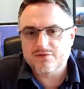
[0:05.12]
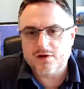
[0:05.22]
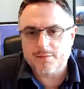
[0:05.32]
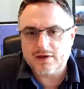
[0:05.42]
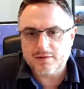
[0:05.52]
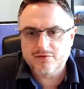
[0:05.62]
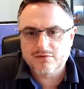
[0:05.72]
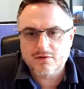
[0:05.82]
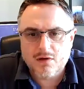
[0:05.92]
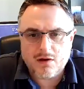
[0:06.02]
is Simon
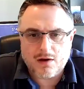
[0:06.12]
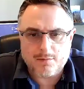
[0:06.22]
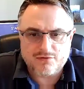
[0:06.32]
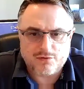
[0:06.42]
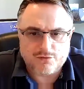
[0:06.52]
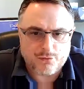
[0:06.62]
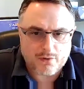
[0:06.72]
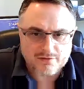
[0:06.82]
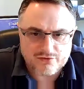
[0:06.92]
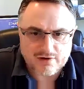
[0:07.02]
Gibbs. I'm a software
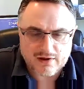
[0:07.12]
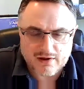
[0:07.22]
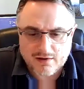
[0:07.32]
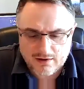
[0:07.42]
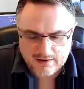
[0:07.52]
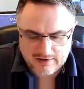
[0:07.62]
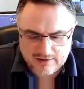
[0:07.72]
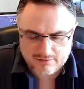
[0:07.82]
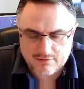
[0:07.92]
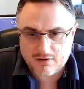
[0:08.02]
engineer
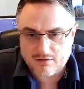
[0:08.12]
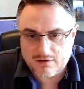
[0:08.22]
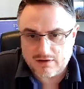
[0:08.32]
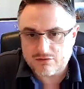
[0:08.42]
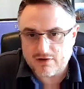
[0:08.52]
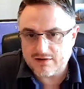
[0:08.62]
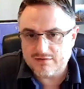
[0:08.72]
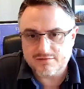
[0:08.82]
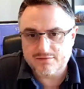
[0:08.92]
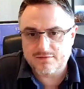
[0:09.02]
and the
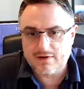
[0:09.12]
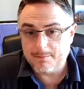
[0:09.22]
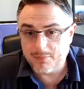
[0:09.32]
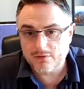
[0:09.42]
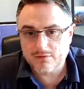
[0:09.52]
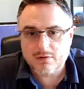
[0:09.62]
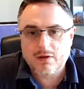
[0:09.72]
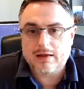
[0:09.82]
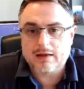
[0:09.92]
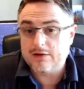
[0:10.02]
creative input
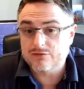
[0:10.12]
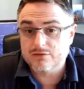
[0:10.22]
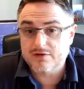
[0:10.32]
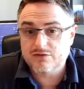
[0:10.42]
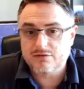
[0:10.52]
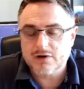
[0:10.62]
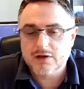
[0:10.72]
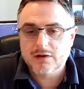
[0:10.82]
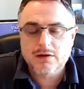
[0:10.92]
at Agile Stationery.